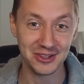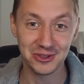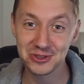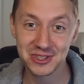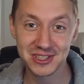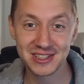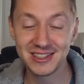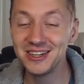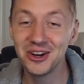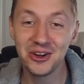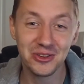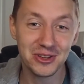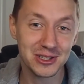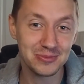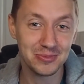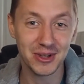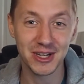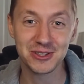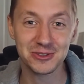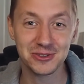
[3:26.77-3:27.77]
You'll see all these
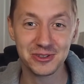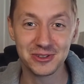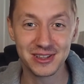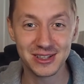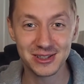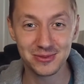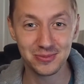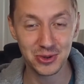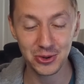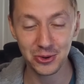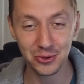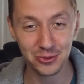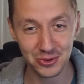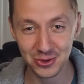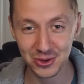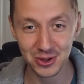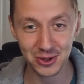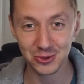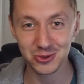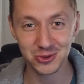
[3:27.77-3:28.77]
pictures of these
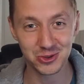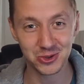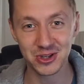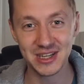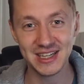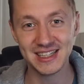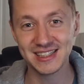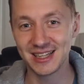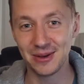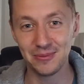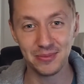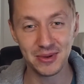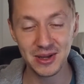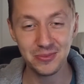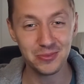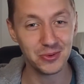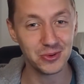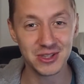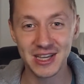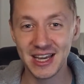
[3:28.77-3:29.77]
beautiful little trees that
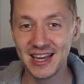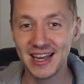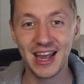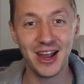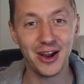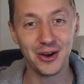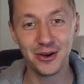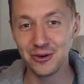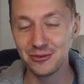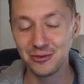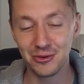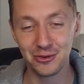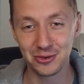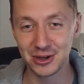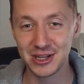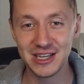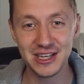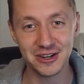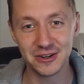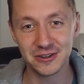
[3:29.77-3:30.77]
people take care of over
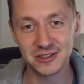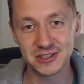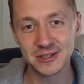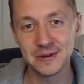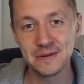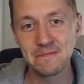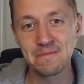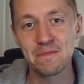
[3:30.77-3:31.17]
years.